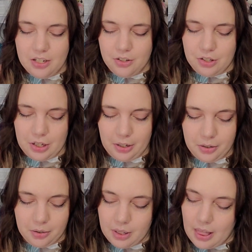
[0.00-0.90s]

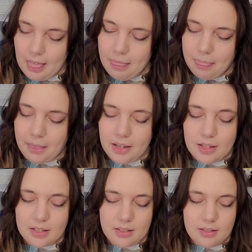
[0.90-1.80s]
So
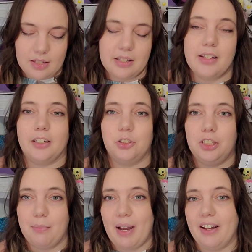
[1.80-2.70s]
this is
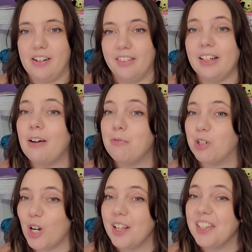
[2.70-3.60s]
actually a pattern that I
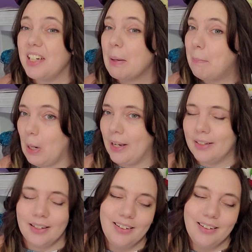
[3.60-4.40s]
forgot that I bought.